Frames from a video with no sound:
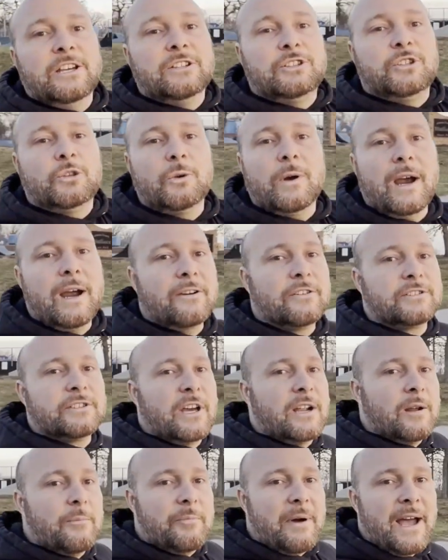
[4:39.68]
2 hours
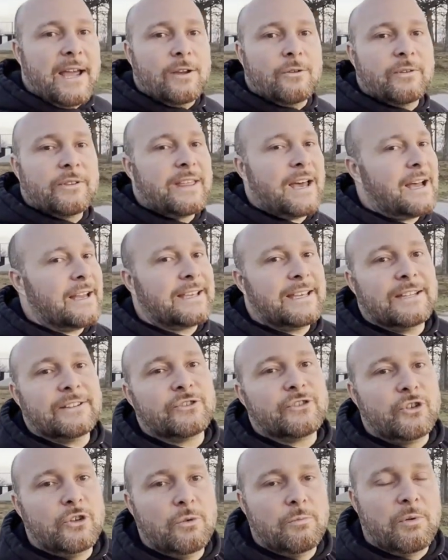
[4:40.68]
on a bike without getting
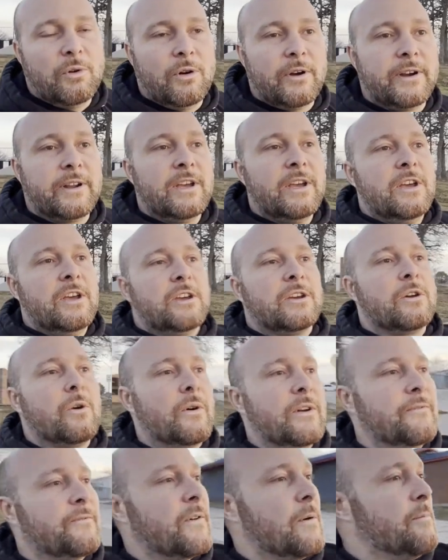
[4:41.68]
too bored
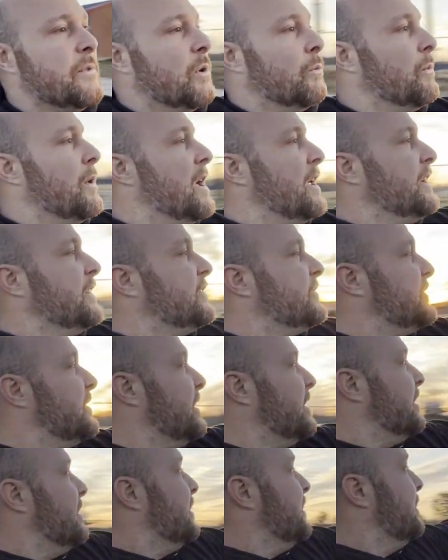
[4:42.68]
going from the wellness
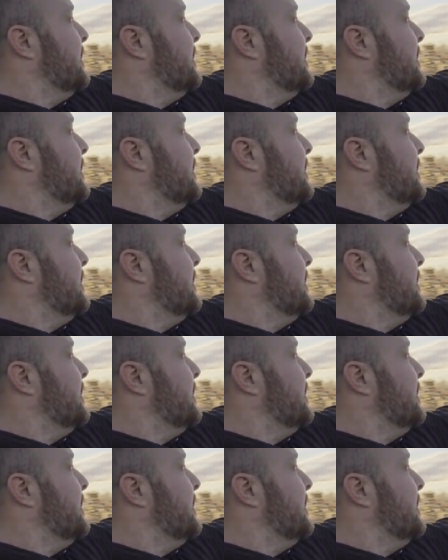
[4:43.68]
center